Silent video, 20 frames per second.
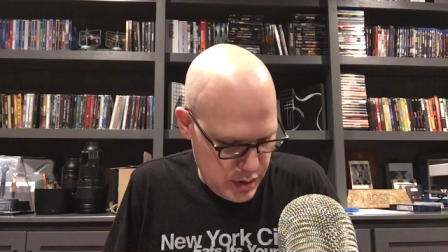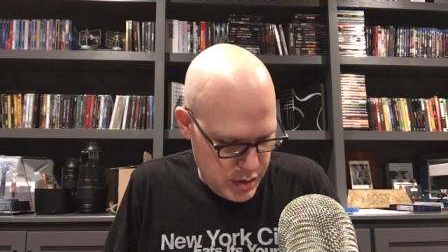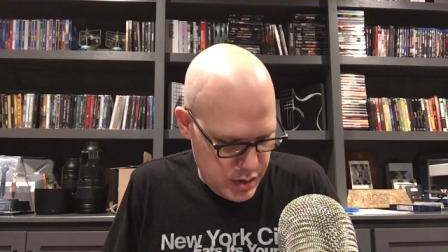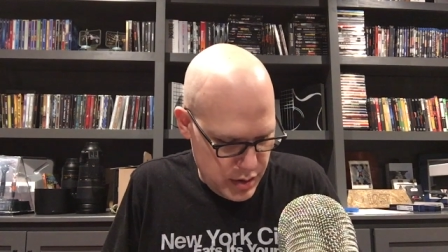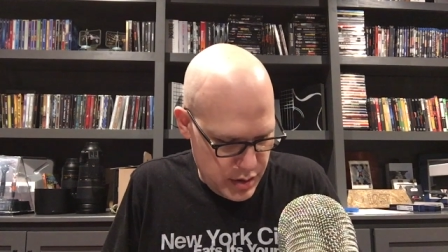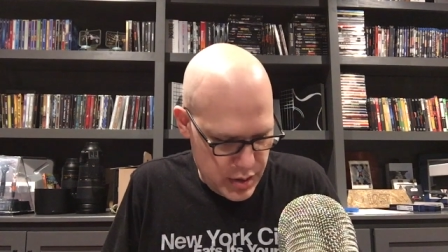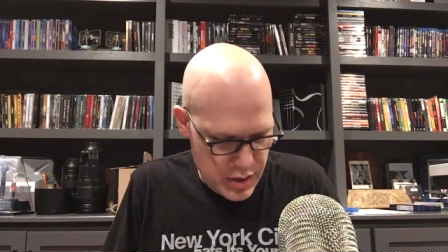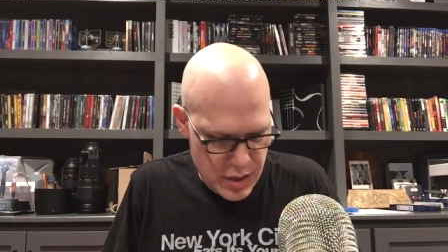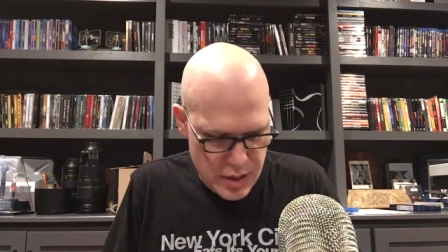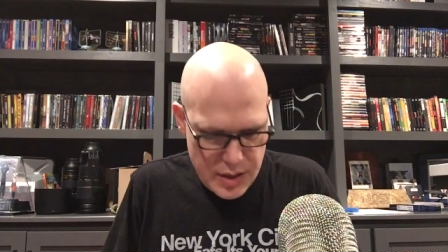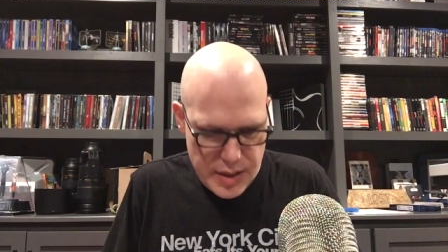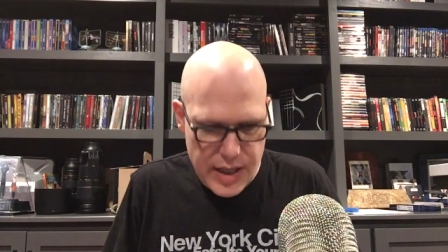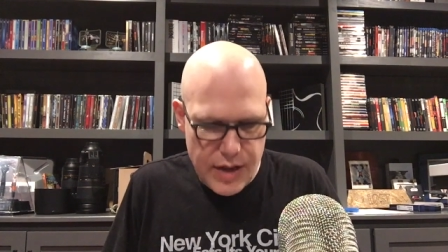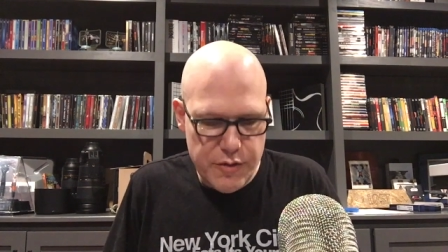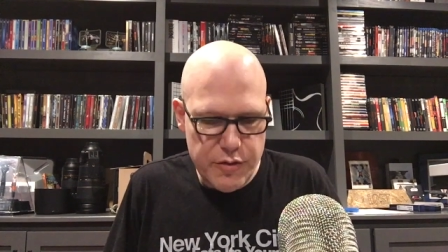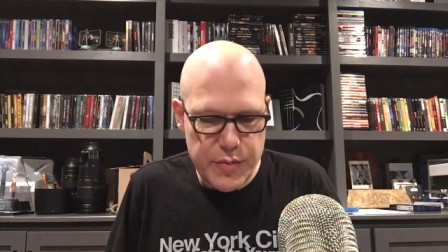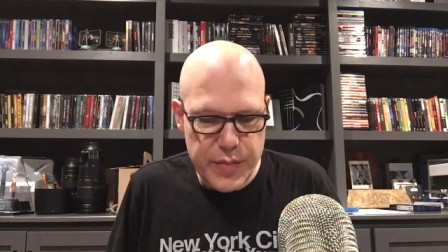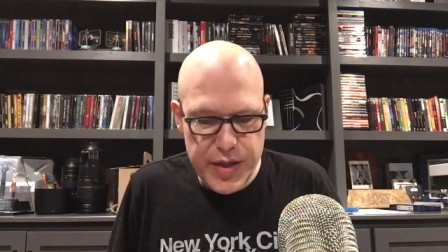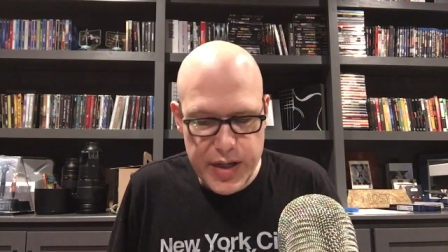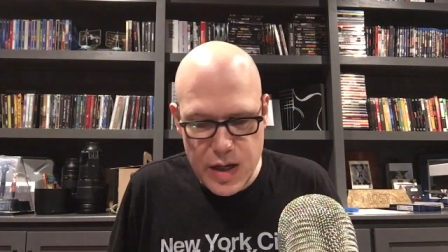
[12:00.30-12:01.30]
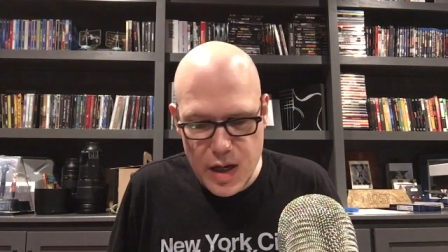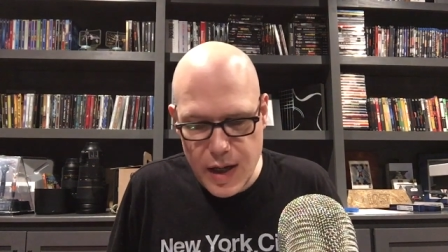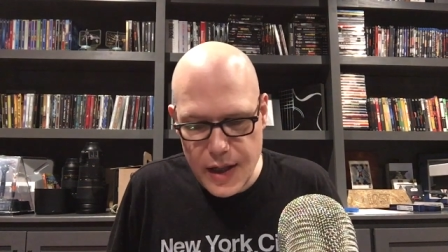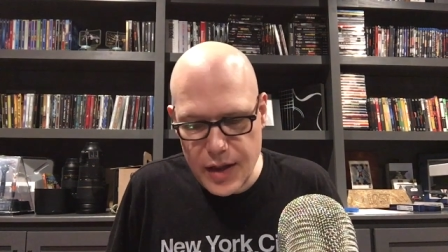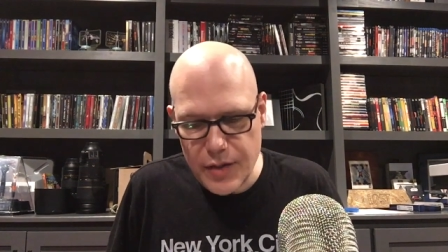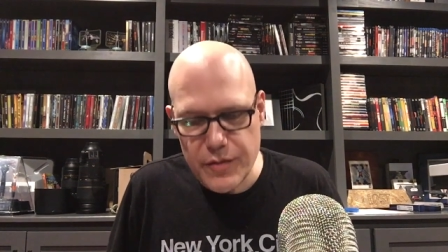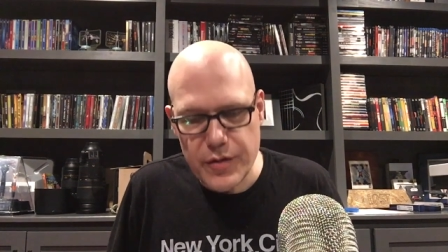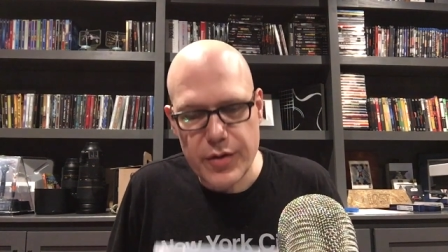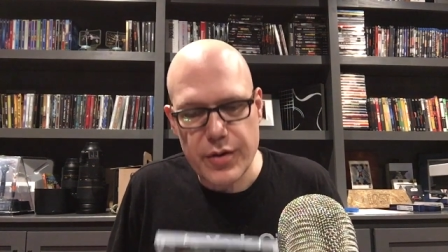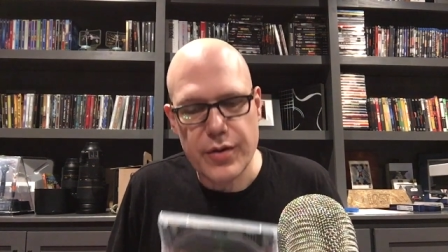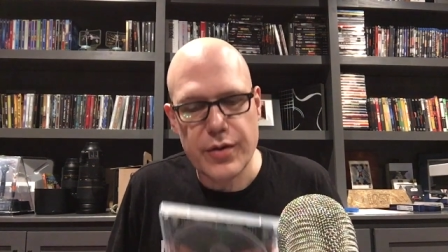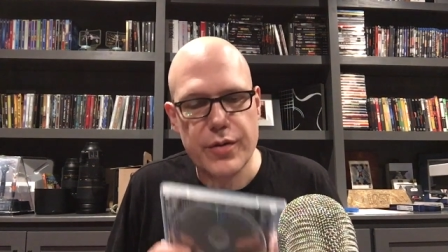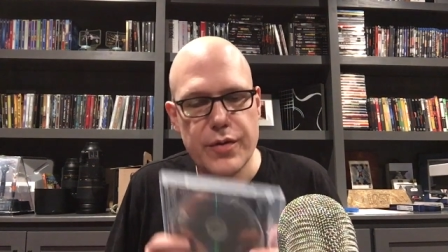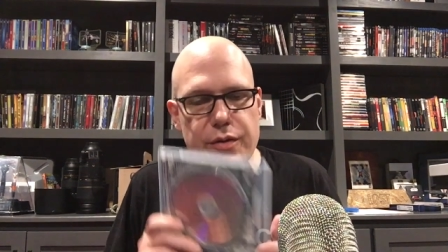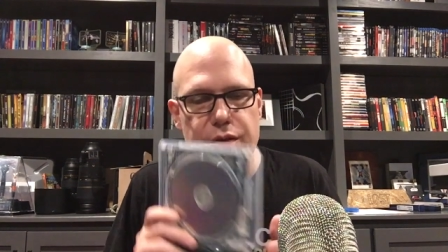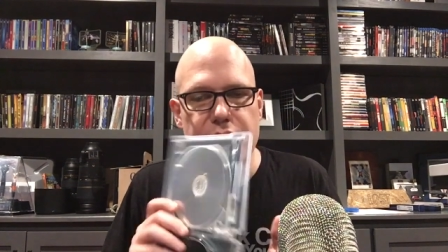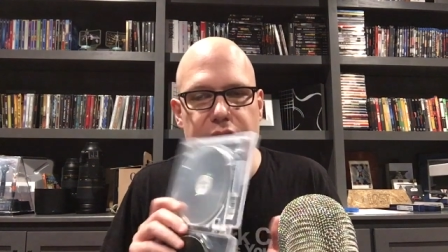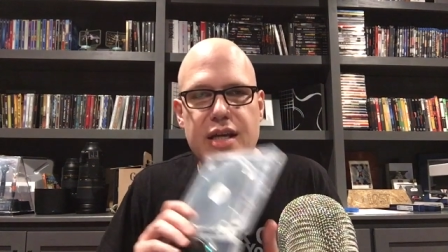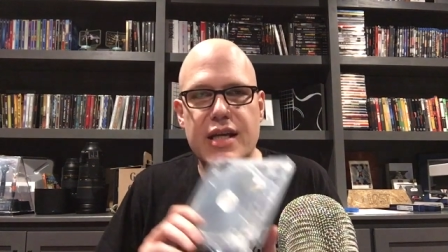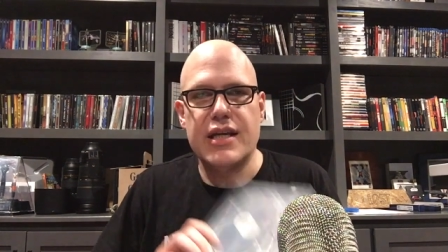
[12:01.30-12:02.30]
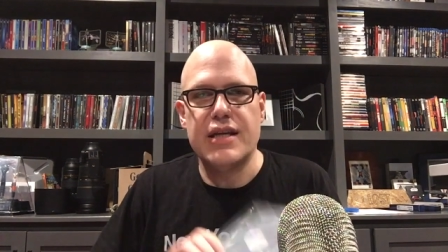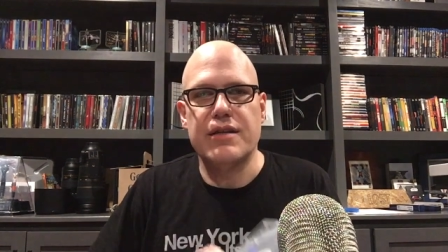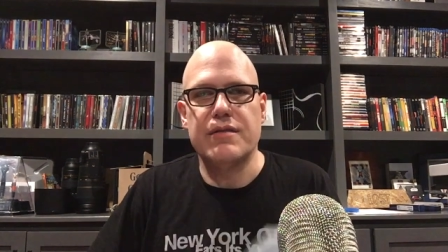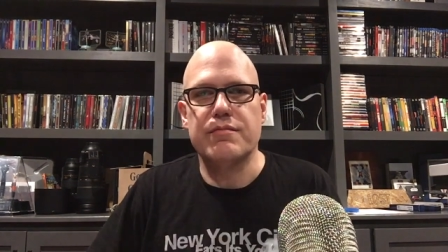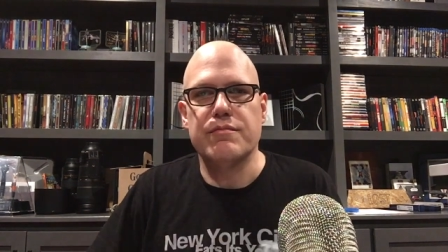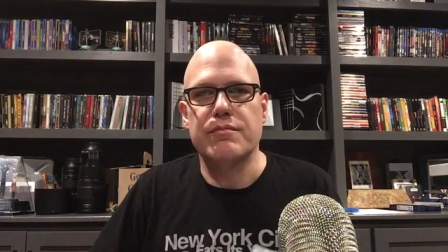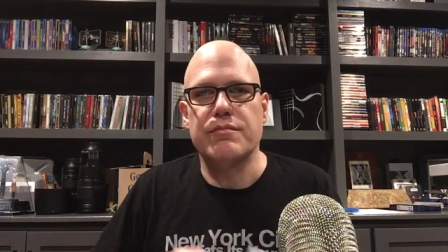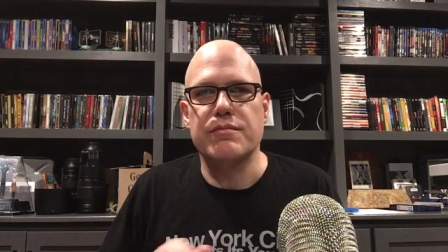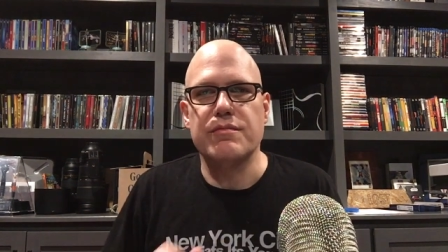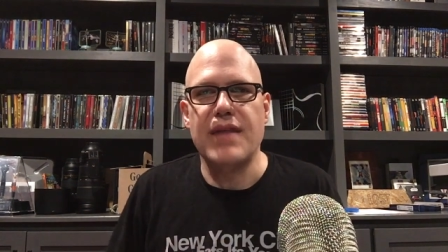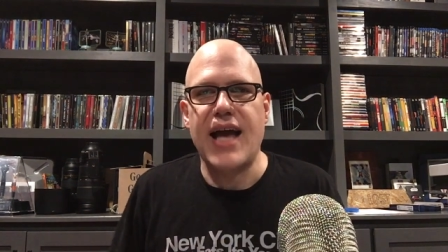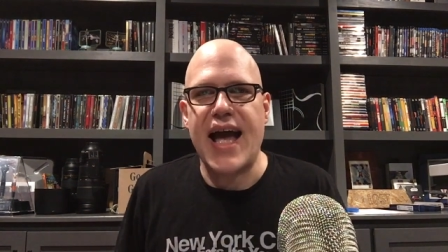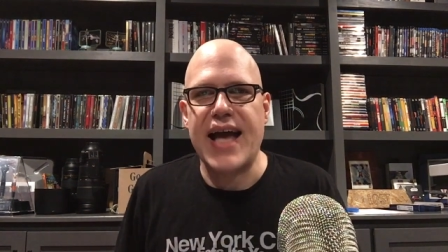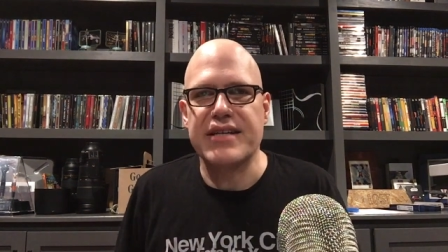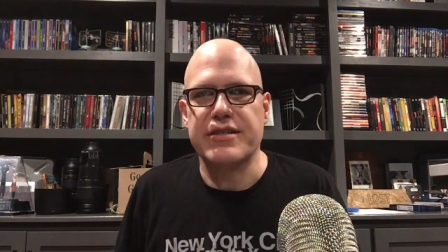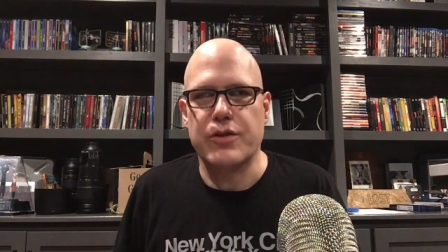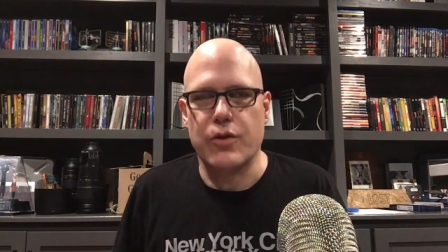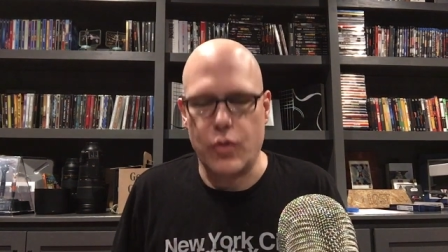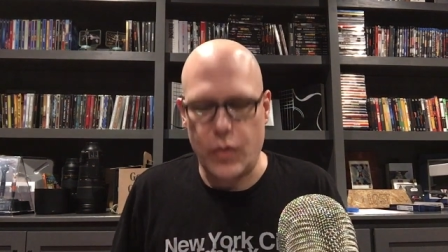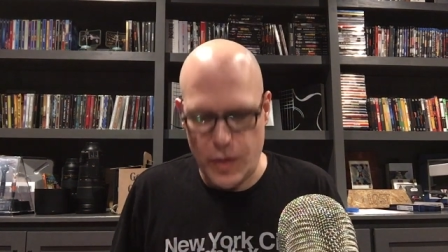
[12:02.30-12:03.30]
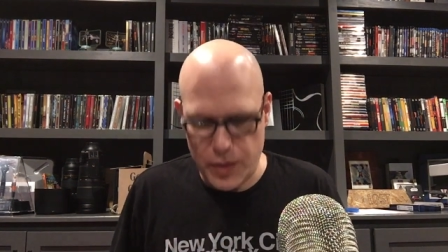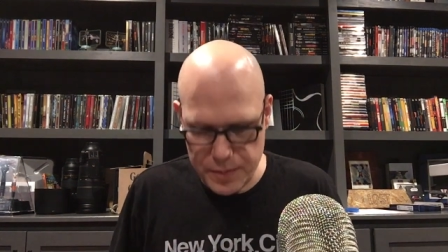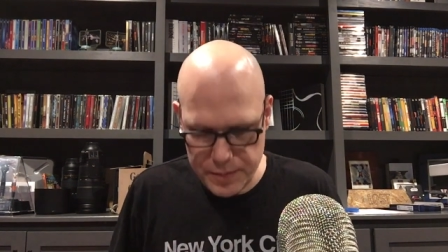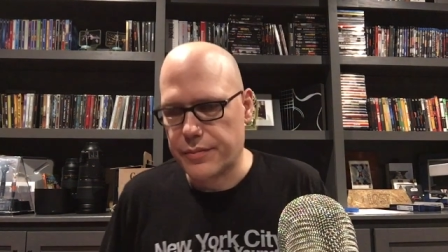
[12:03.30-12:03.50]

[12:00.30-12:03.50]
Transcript: Uh, that would be Oliver the Asshole.